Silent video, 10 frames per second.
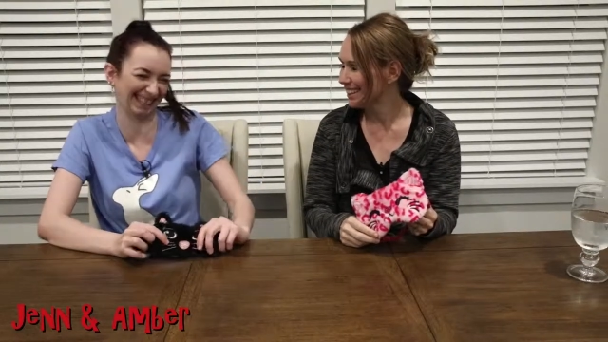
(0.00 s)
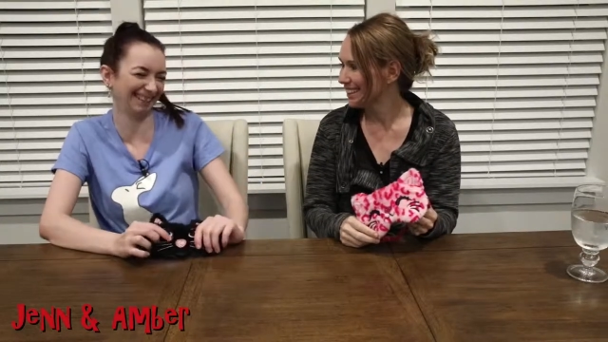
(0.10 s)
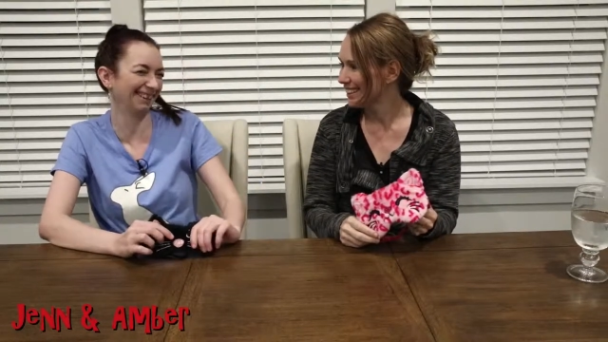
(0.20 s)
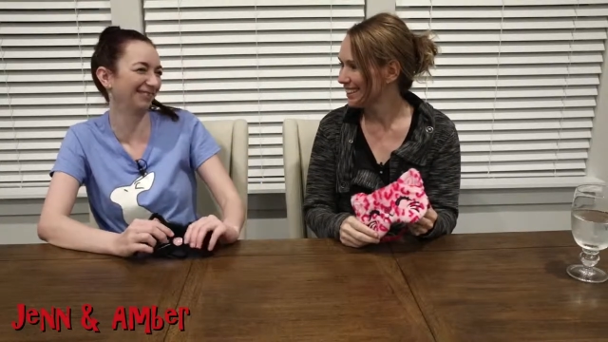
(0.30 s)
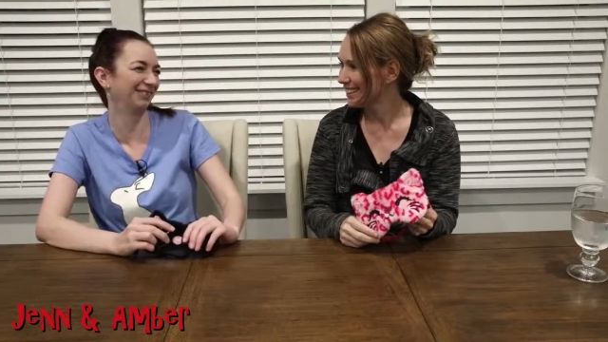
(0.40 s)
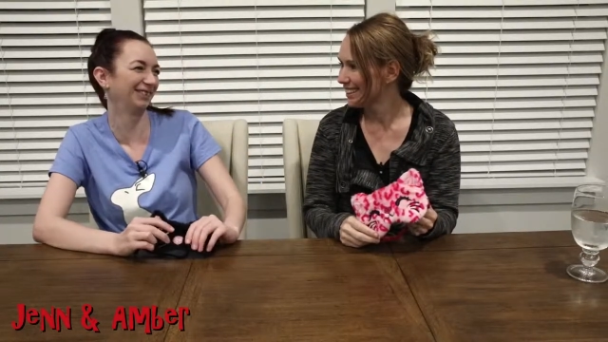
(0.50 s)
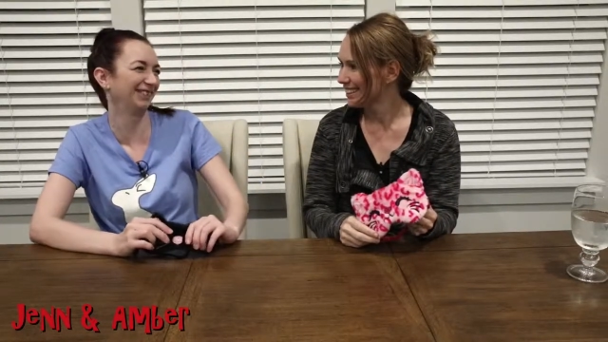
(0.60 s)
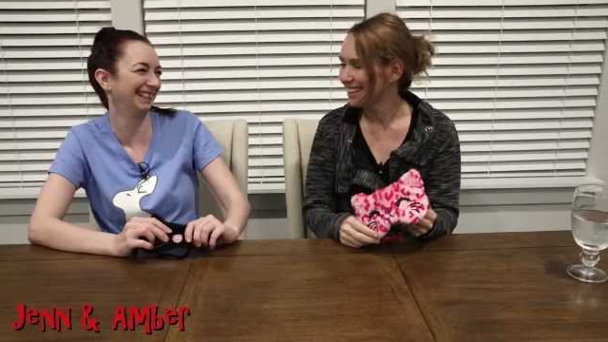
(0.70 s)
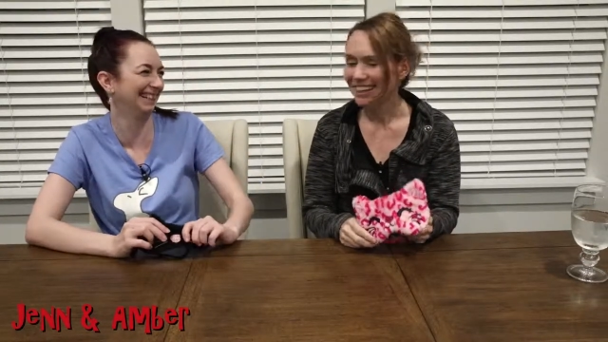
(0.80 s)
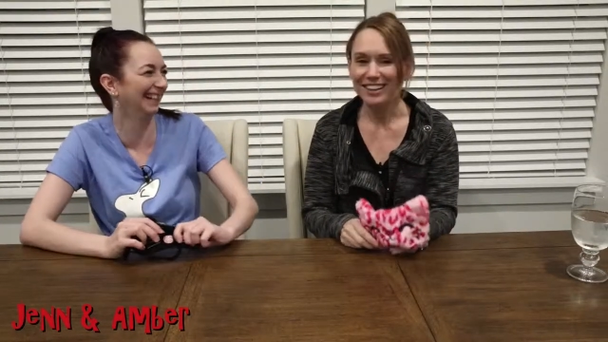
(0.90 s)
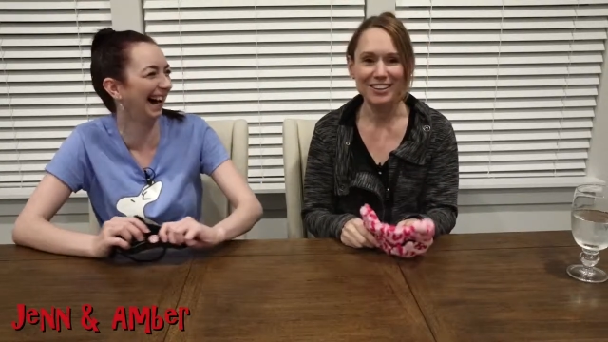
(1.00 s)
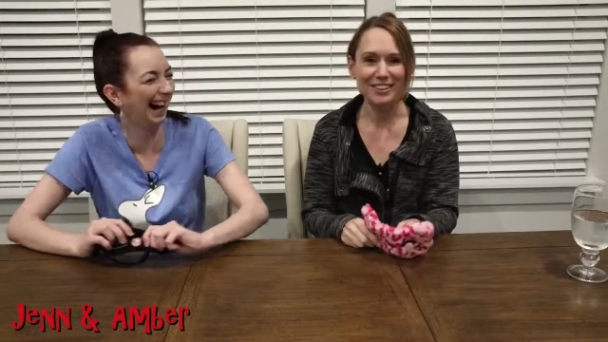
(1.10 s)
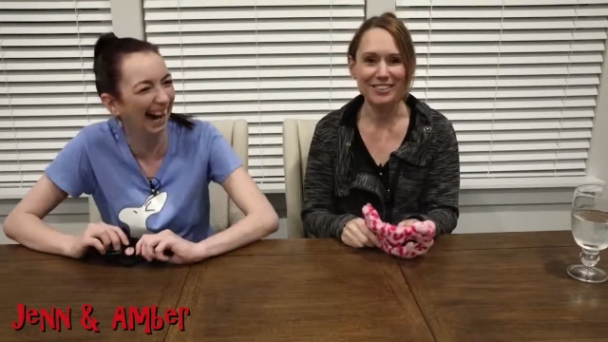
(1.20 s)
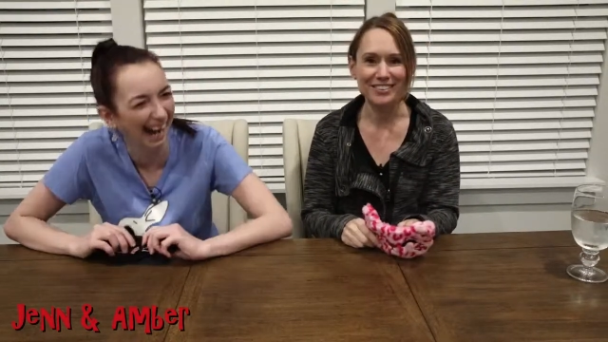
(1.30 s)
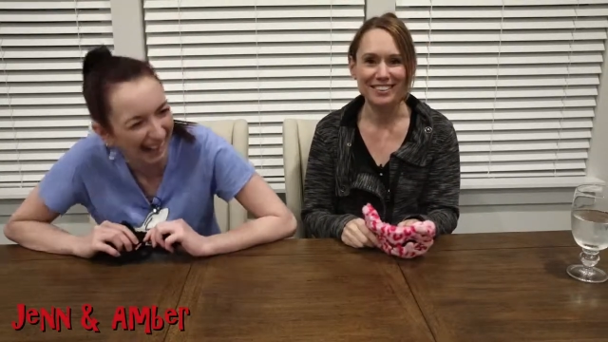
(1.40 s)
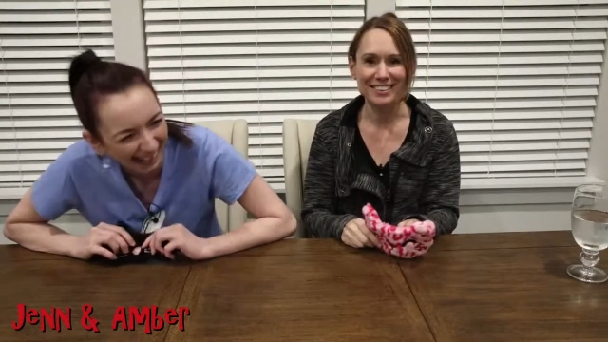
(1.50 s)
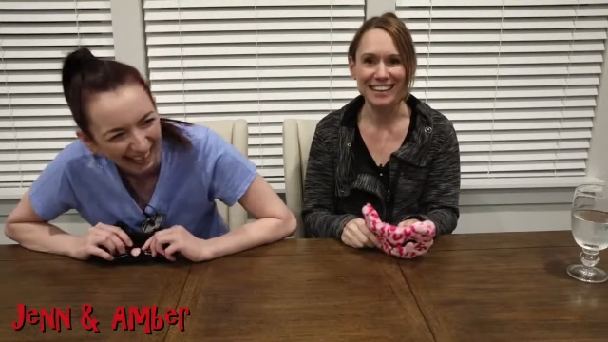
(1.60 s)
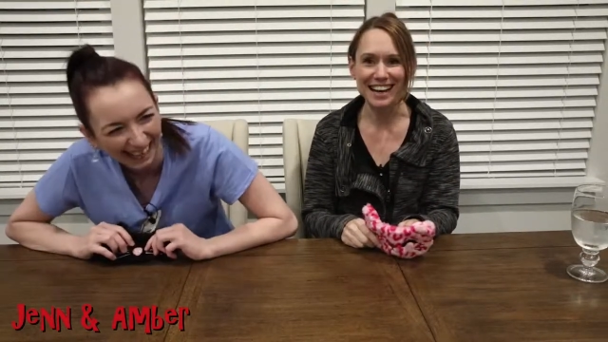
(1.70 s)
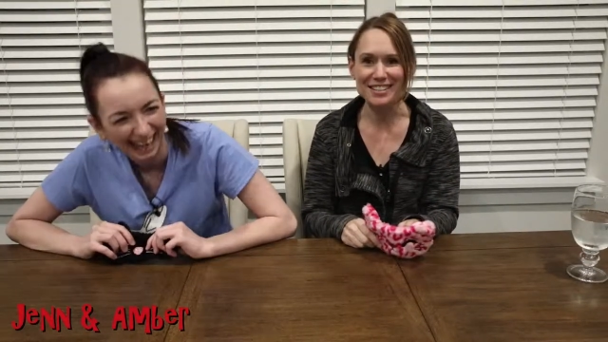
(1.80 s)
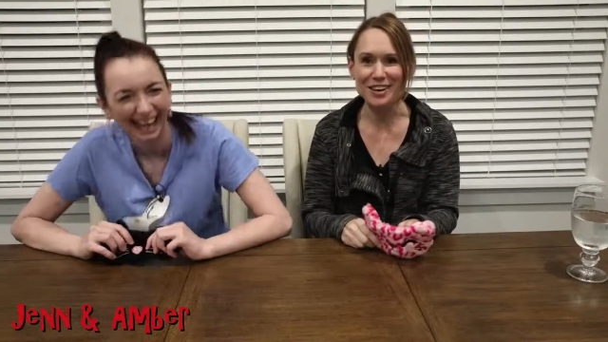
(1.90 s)
Speaker 1: seen on Foodie. Oh,
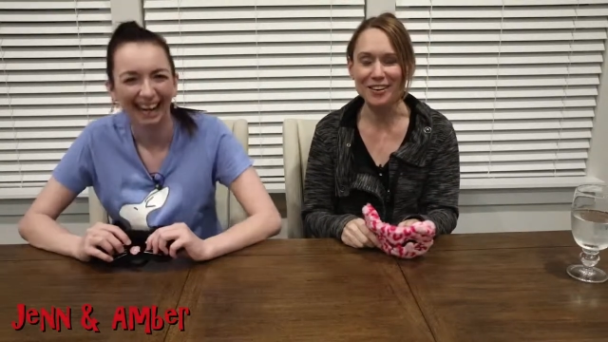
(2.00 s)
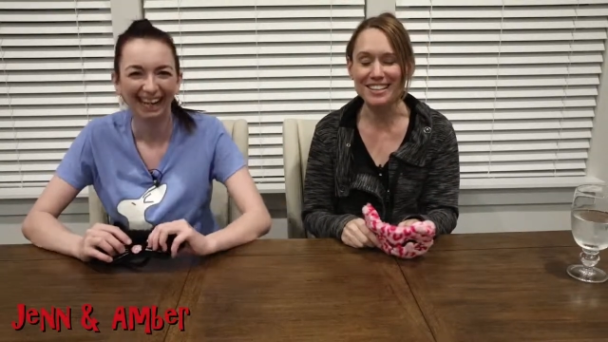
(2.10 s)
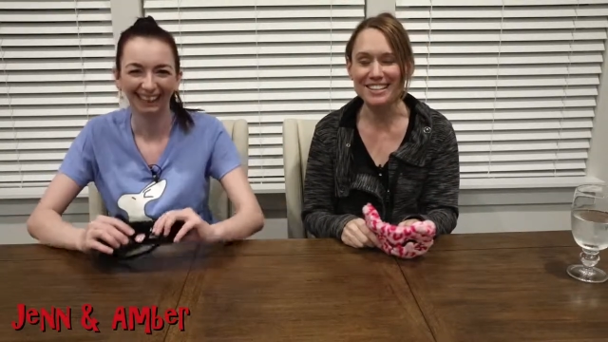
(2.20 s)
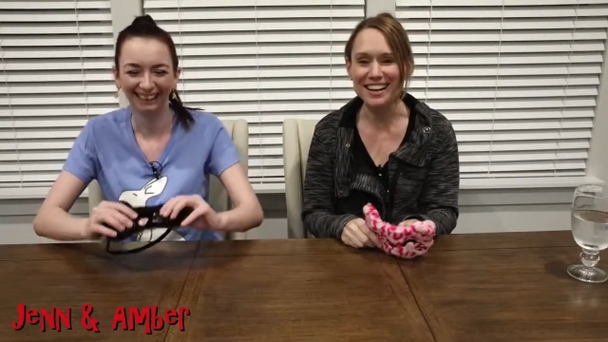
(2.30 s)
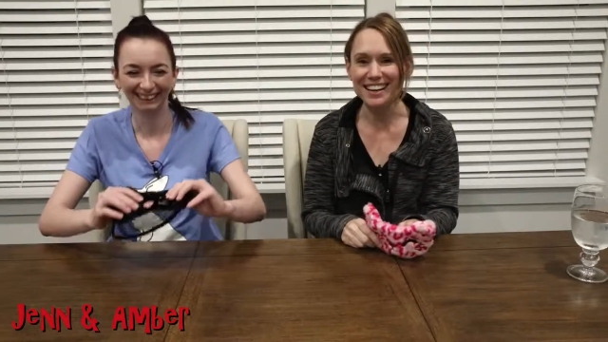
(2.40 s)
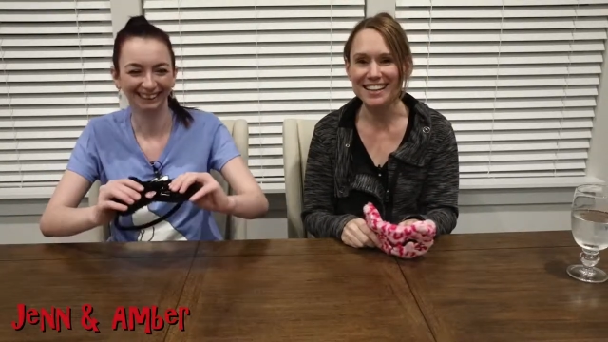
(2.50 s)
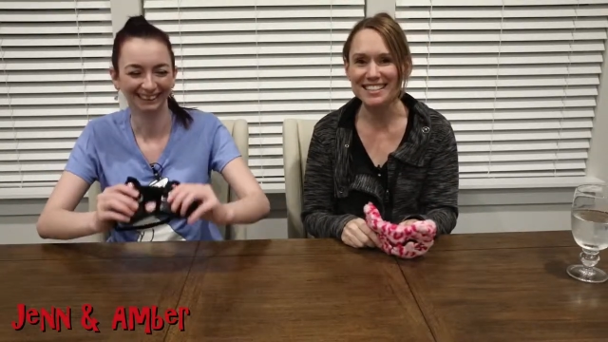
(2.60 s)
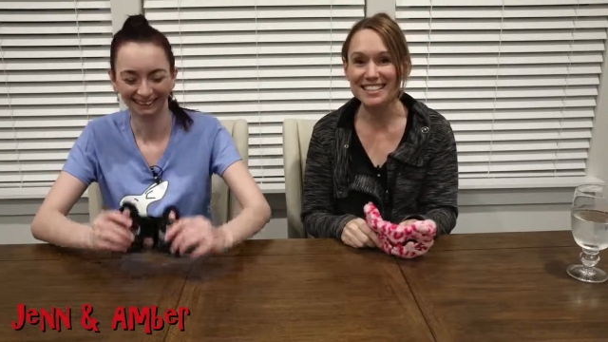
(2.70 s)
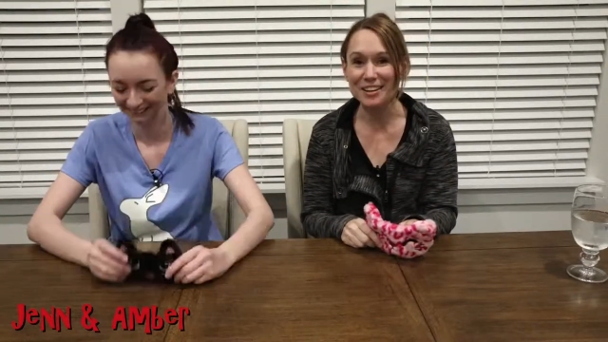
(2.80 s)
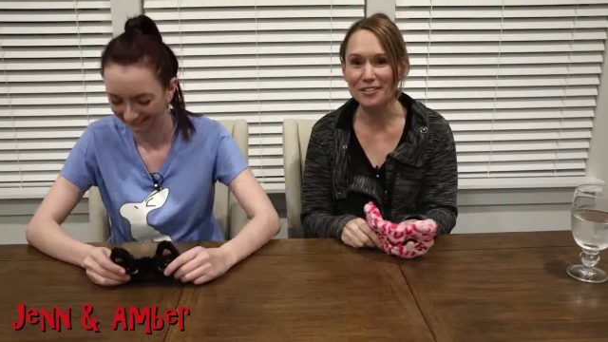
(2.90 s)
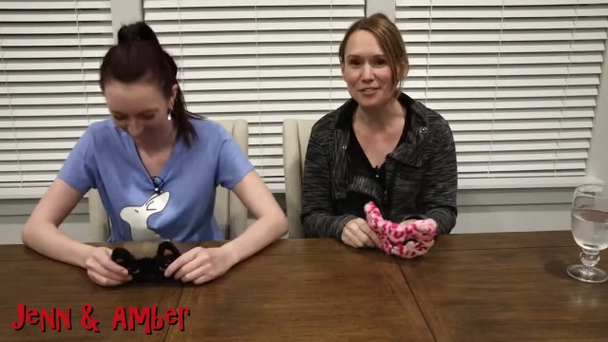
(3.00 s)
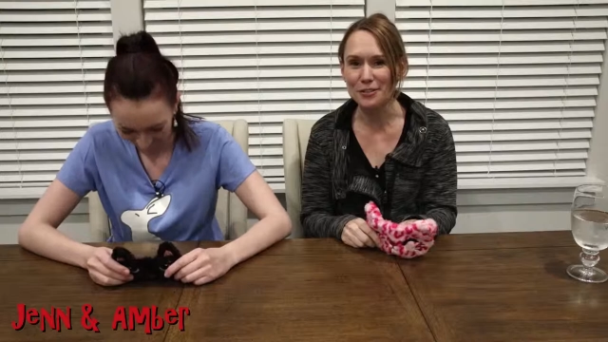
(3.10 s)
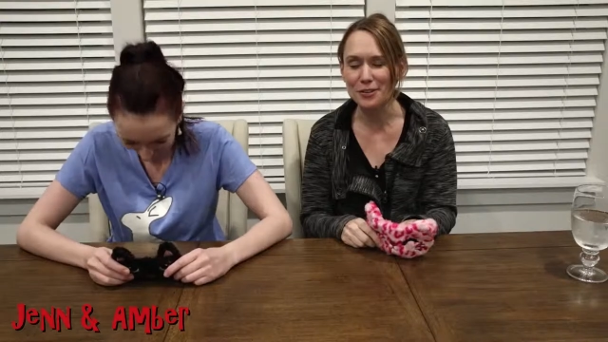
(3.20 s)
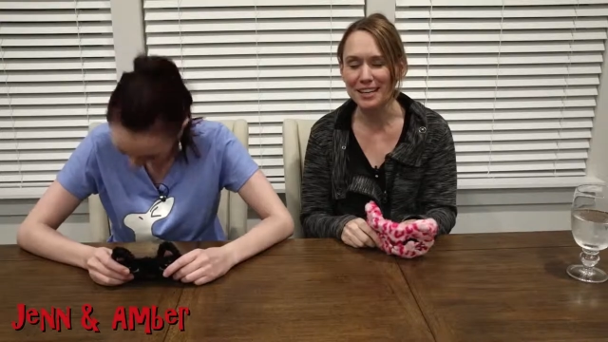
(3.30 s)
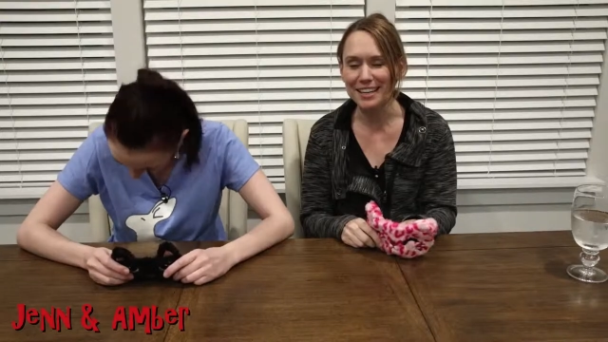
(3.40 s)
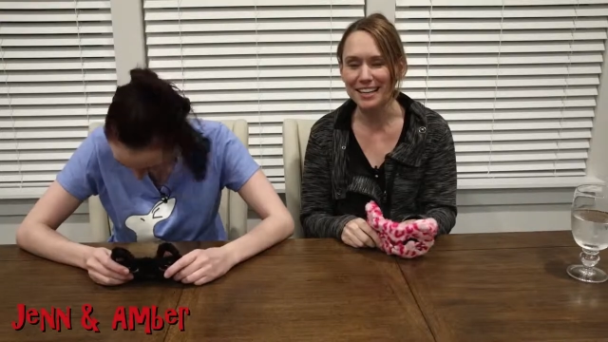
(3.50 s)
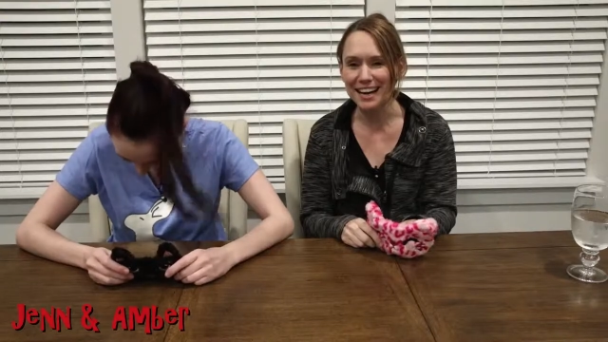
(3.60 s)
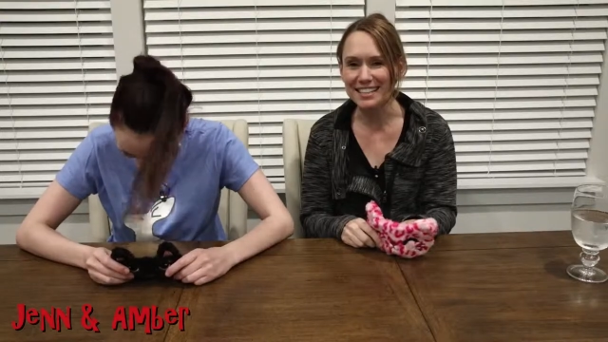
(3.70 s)
yeah, no, it's not as seen on Foodie. I